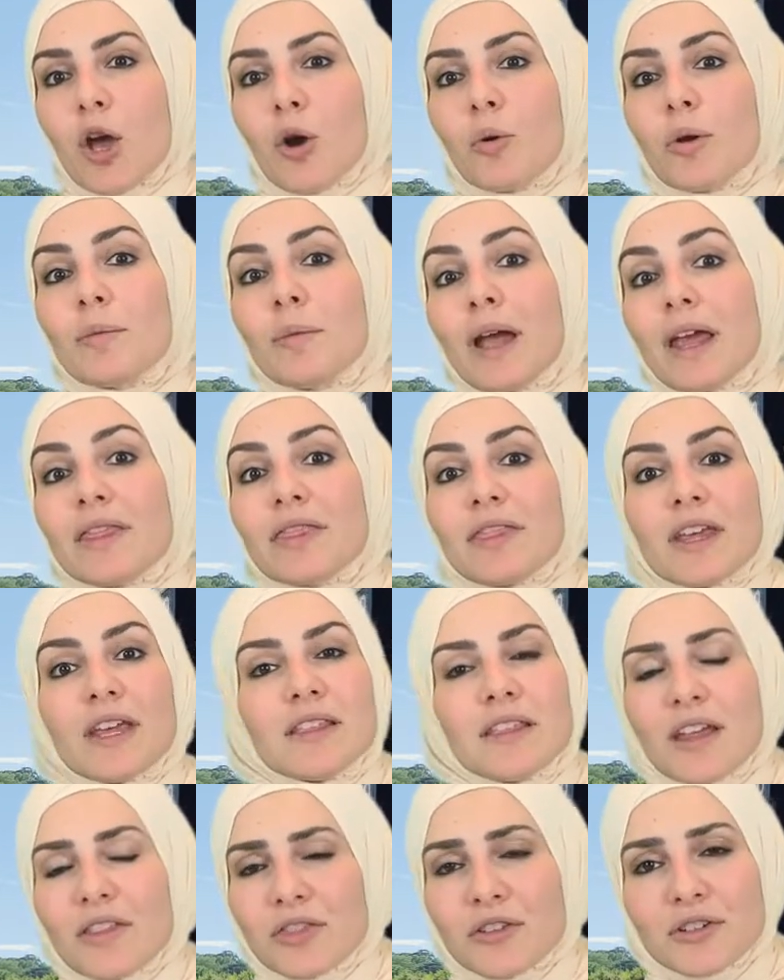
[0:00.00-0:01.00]
We might think
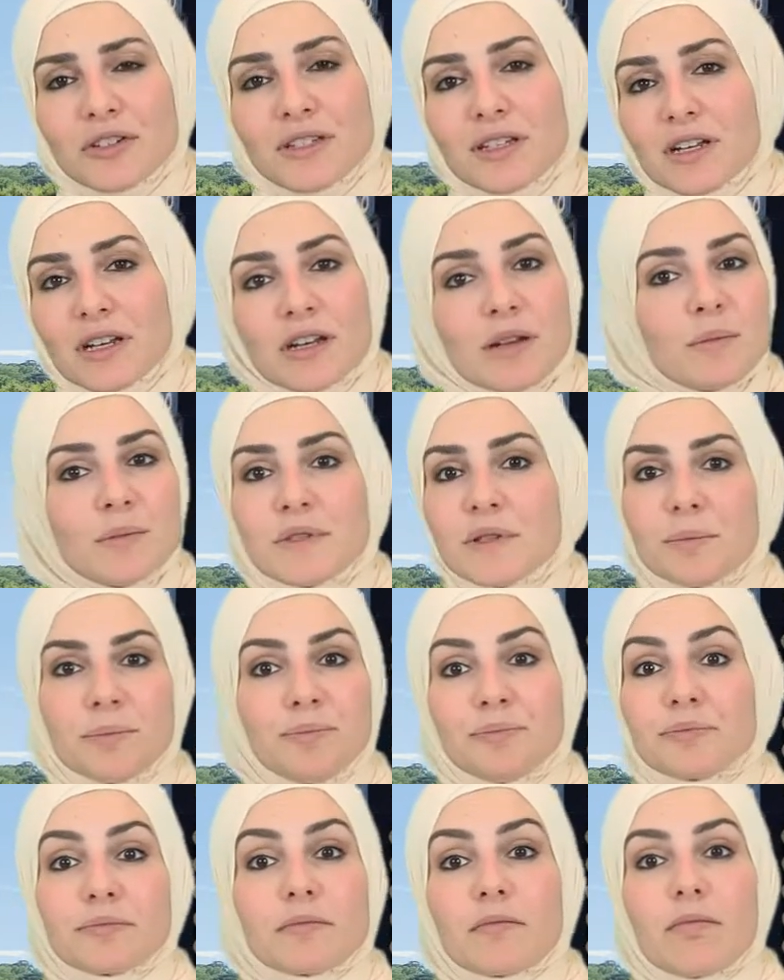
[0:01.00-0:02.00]
that they're synonyms,
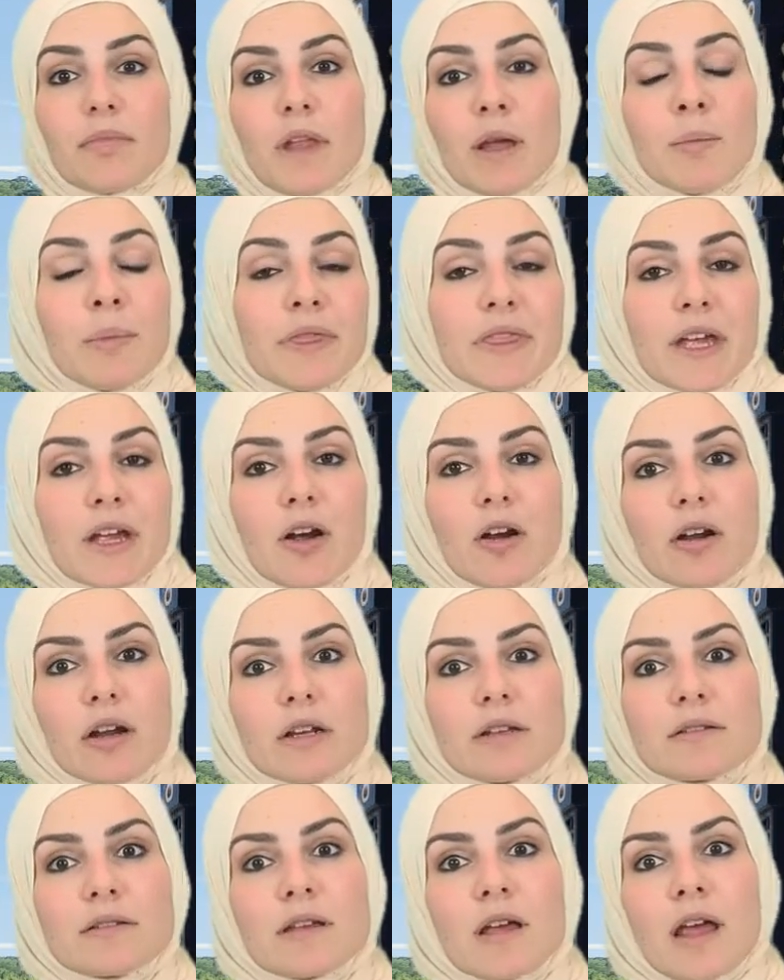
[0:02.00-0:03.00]
but they
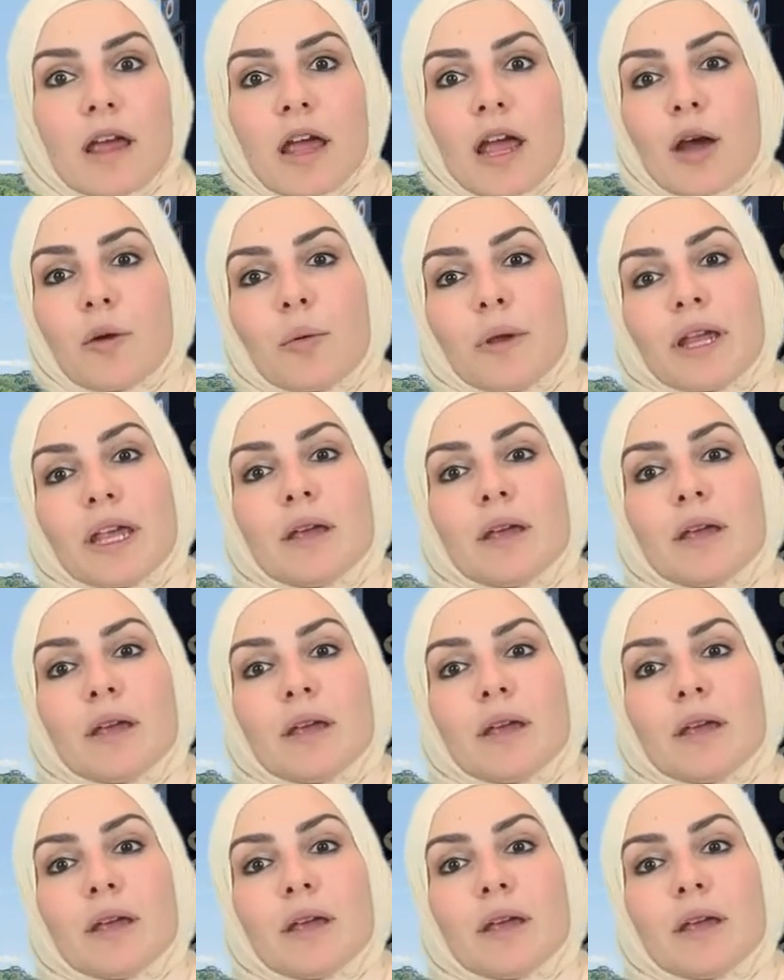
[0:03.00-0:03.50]
aren't. And we